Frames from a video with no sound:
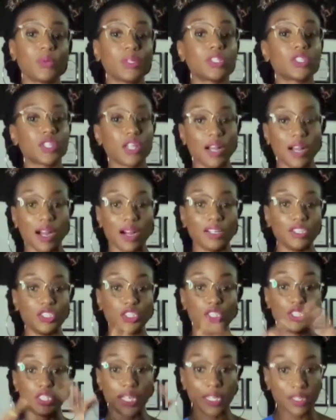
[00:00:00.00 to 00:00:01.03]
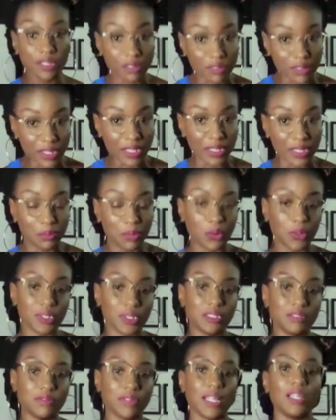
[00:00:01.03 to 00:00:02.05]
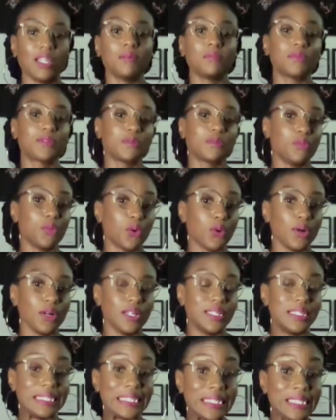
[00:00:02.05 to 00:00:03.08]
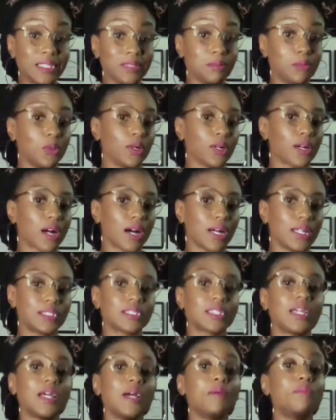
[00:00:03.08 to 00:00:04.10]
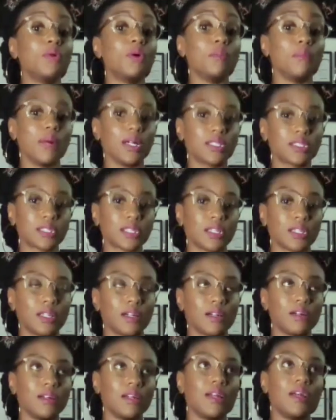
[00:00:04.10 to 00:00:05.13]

which are generally more developed, more lean, more cut, more muscular.